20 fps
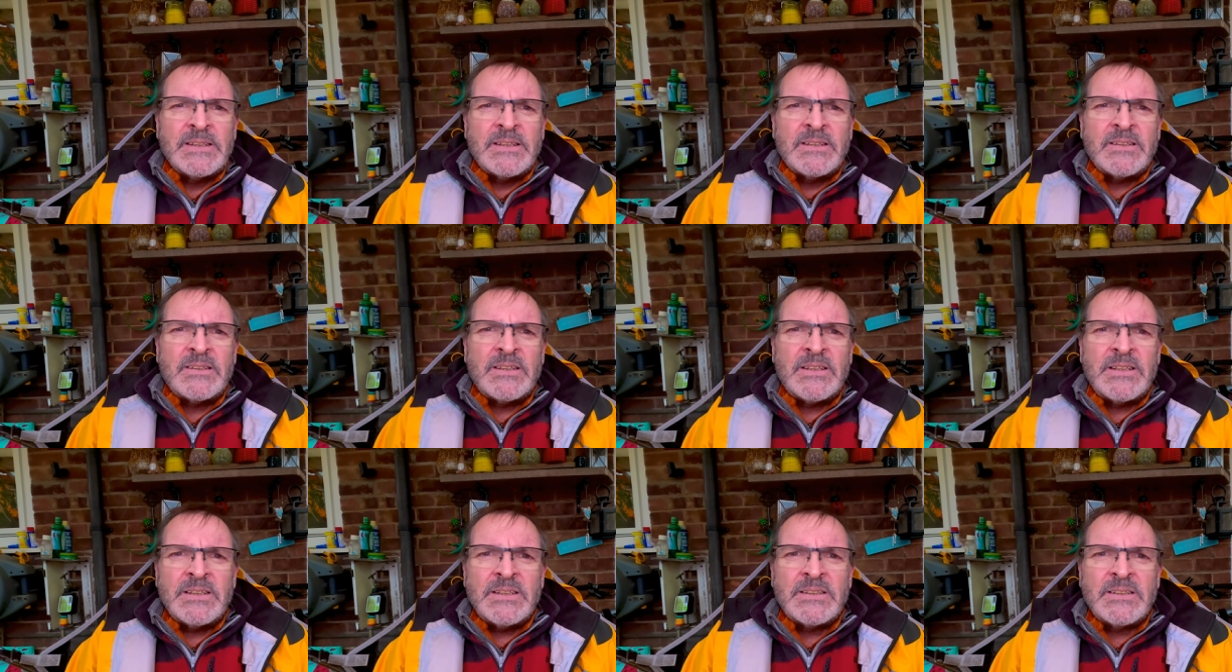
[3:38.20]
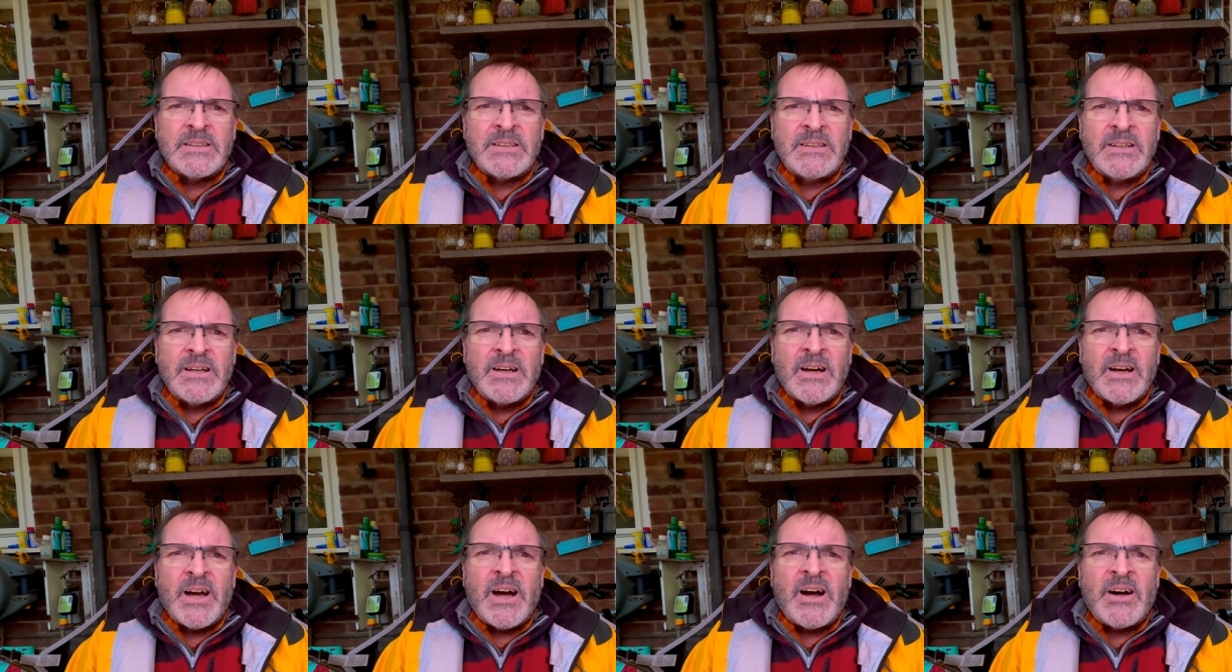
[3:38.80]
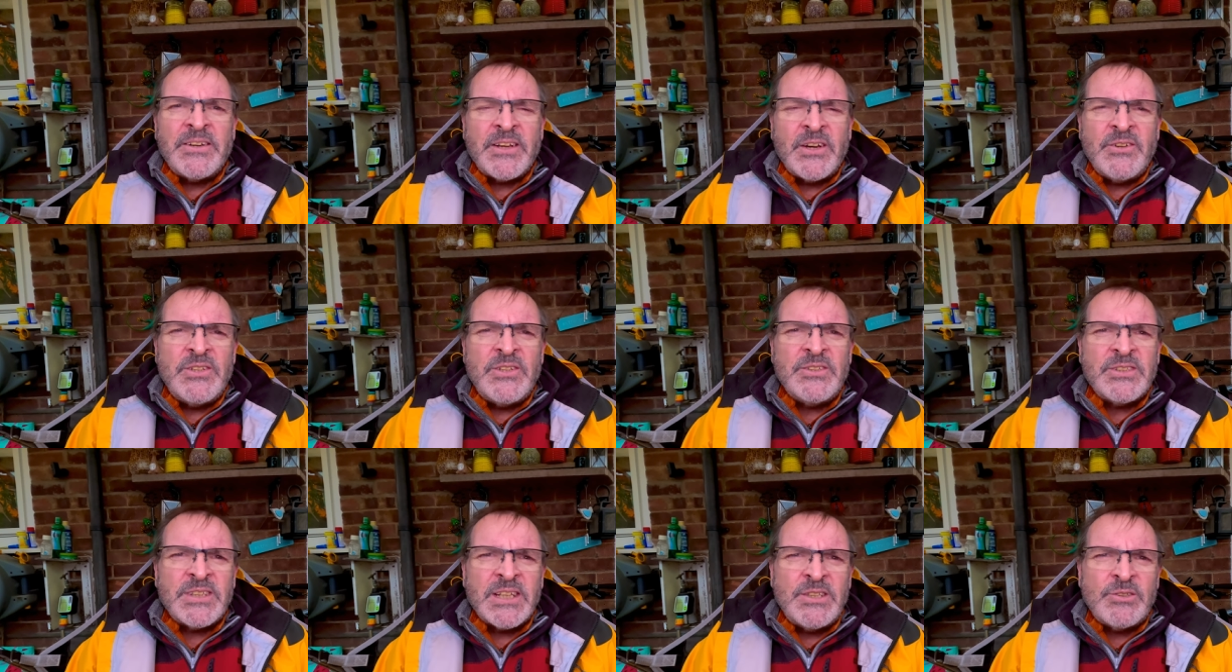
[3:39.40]
Right. Well, I know
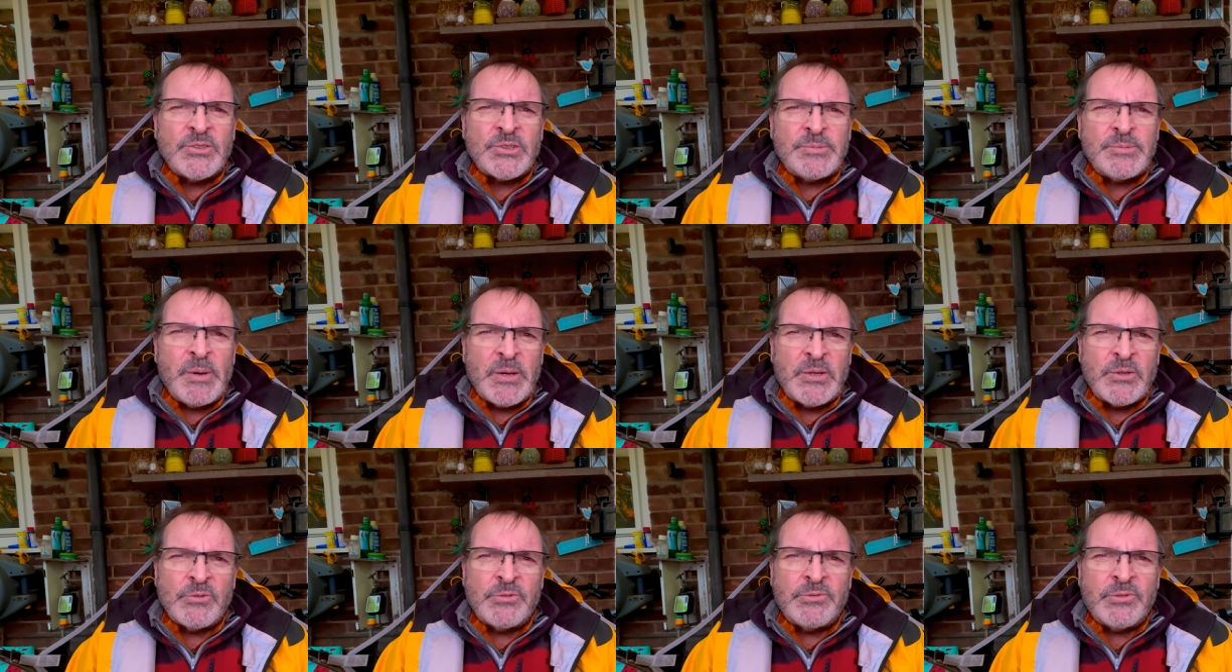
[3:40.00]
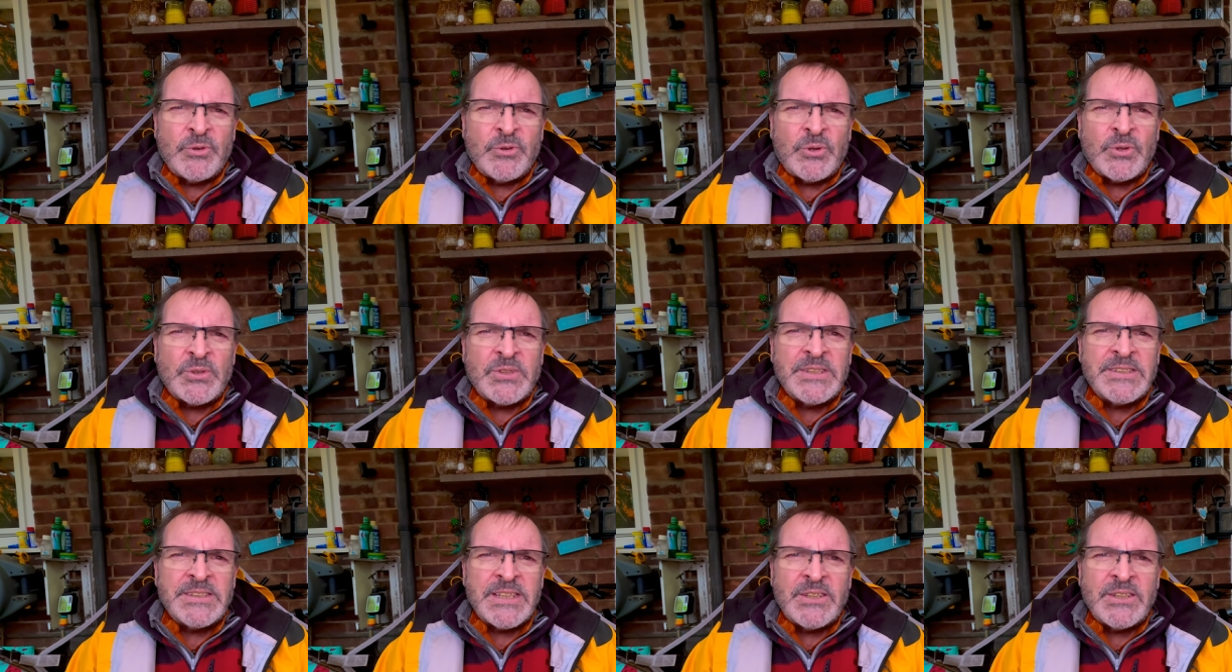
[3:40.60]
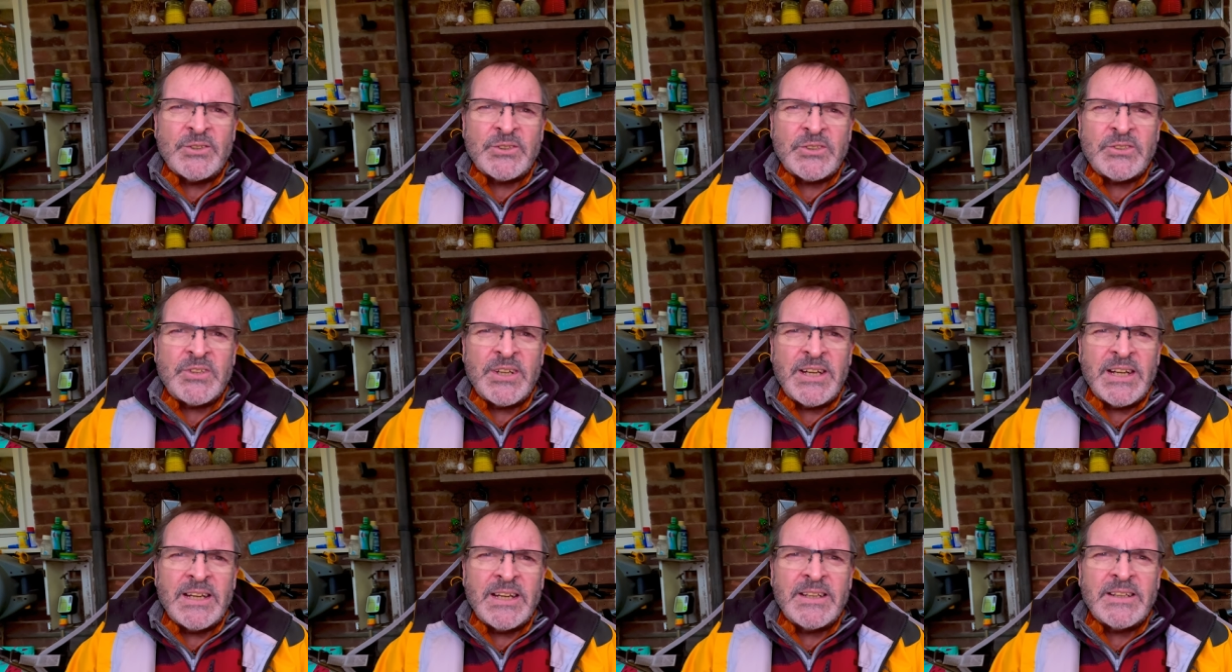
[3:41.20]
you say your special forces in
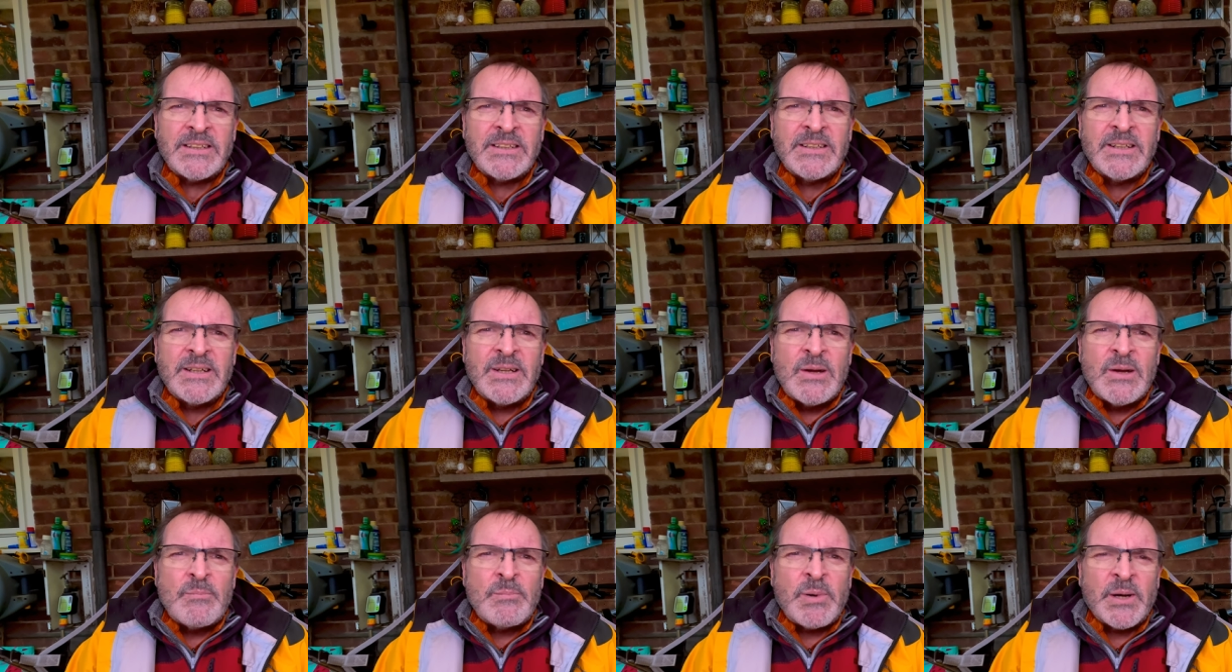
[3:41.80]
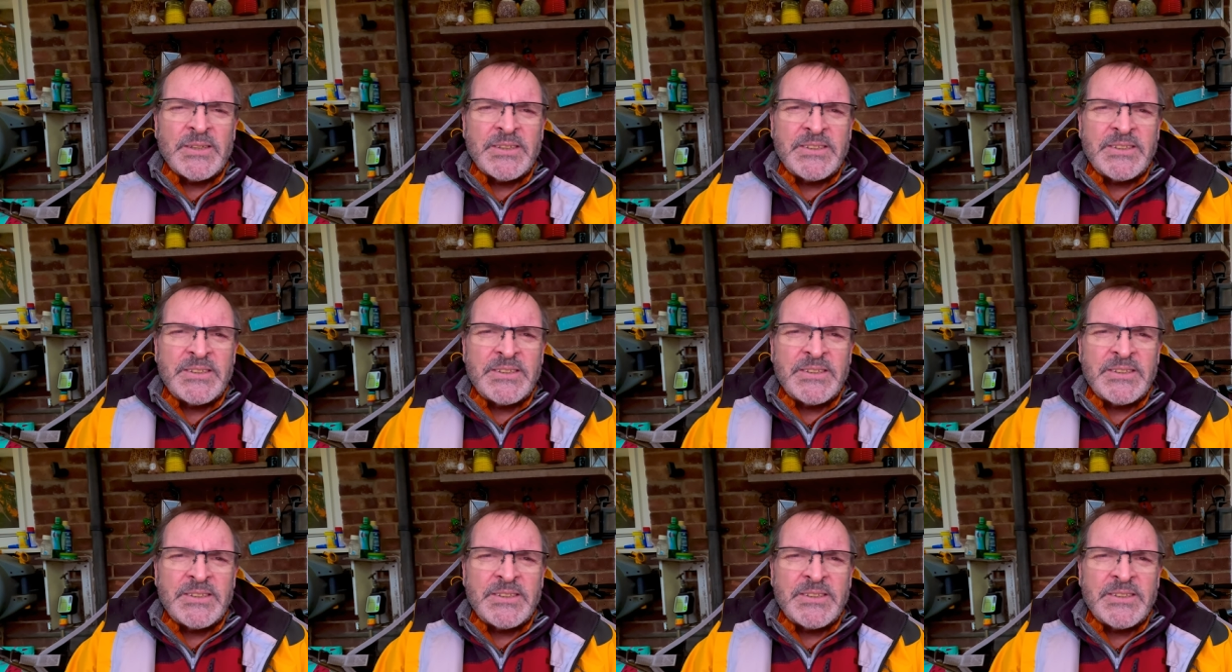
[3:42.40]
Australia, but